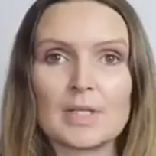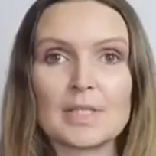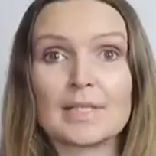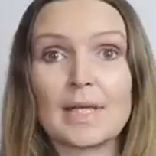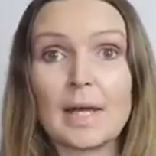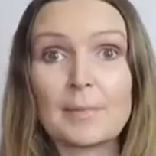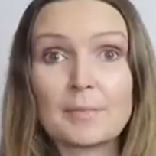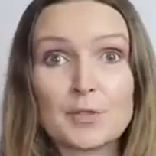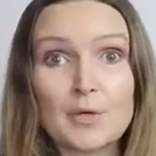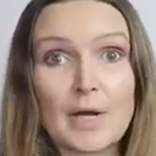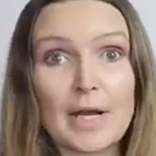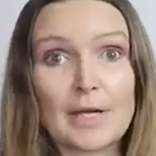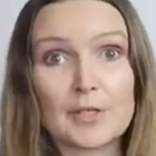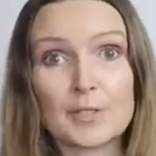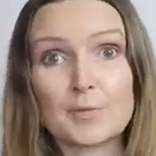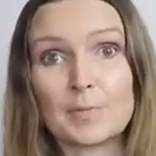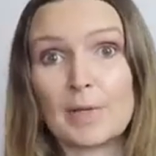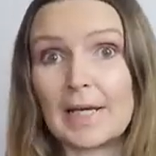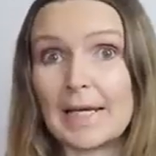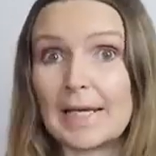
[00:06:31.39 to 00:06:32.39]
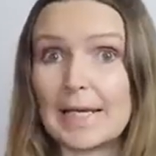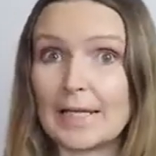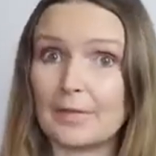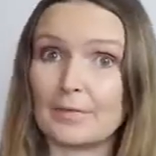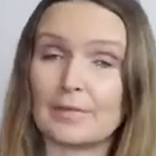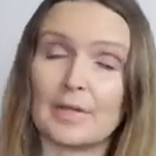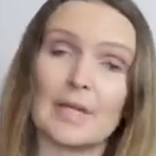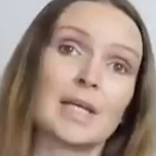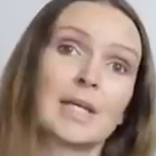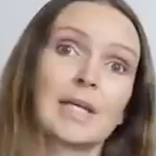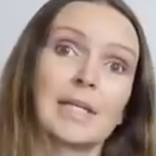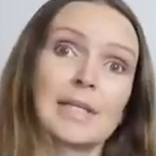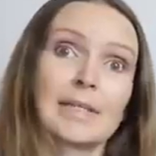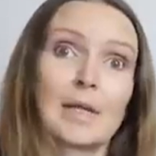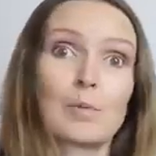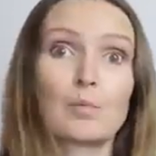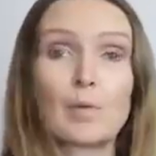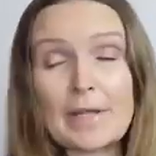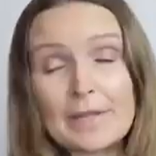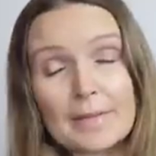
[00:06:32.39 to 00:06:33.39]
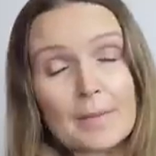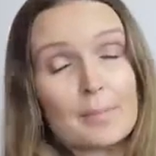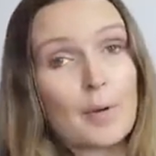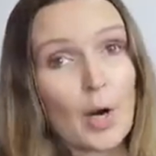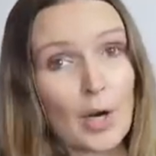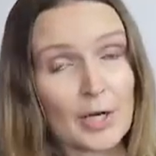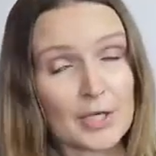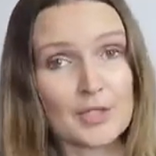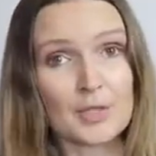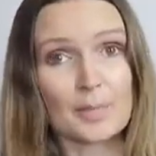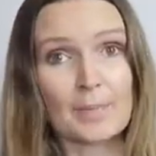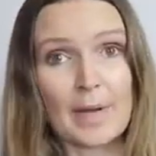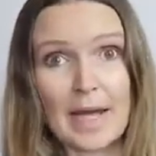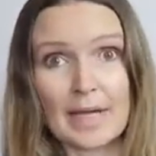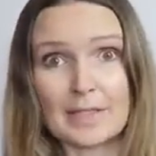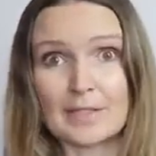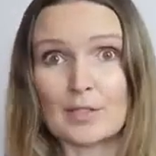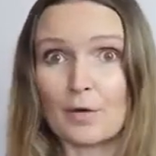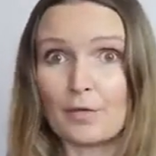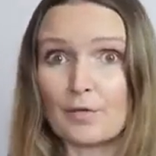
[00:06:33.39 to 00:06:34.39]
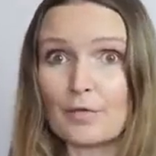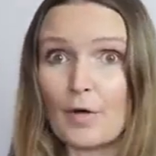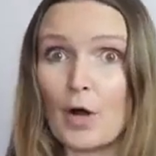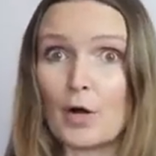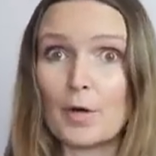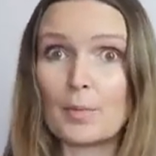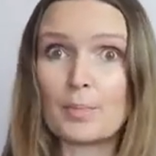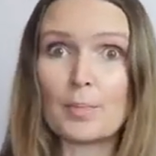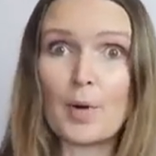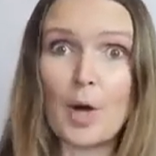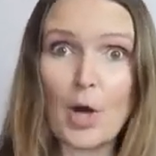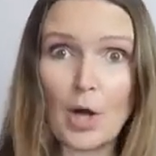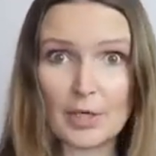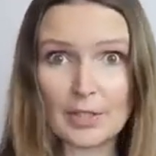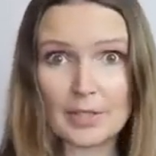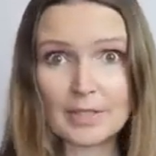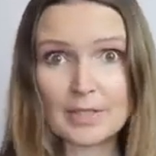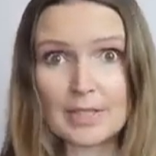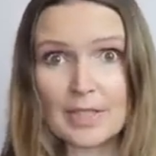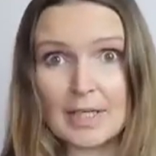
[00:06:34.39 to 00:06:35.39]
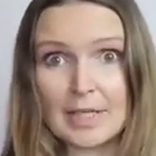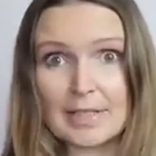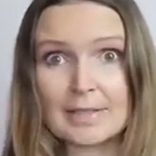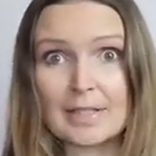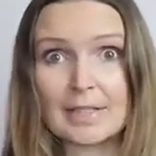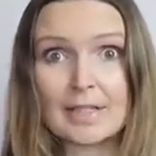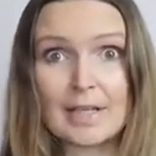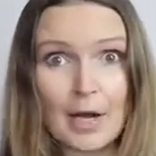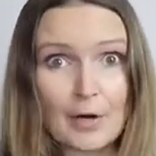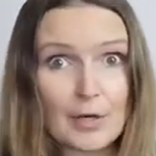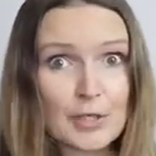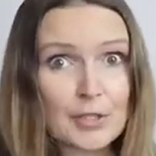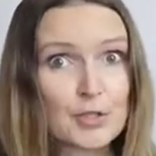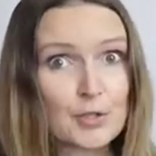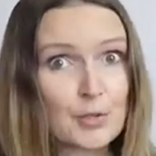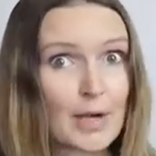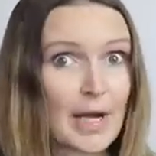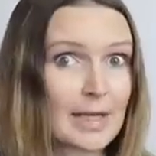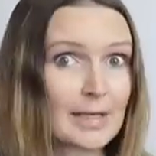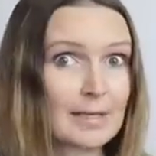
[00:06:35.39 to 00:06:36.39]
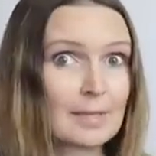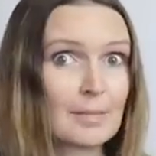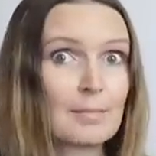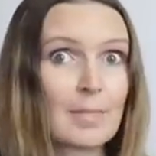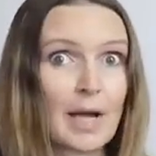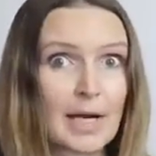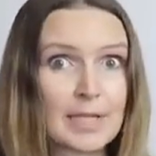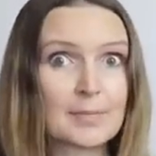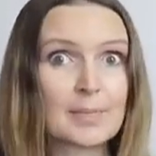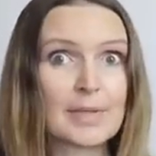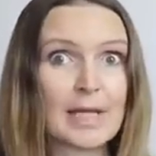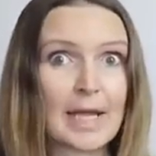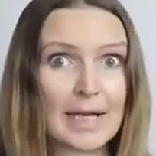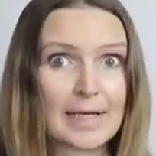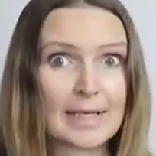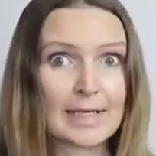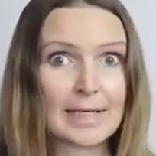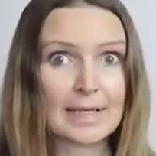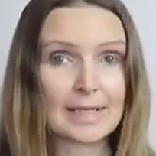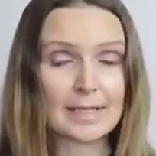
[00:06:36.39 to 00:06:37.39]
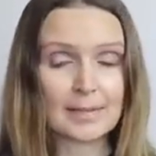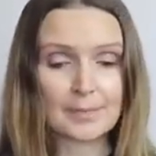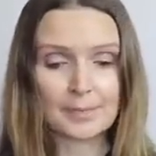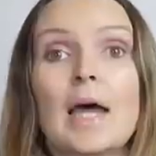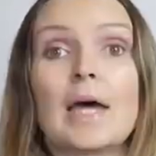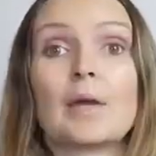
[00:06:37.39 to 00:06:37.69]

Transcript: Some traders believe that when the Bollinger Bands are far apart, the current trend might be ending.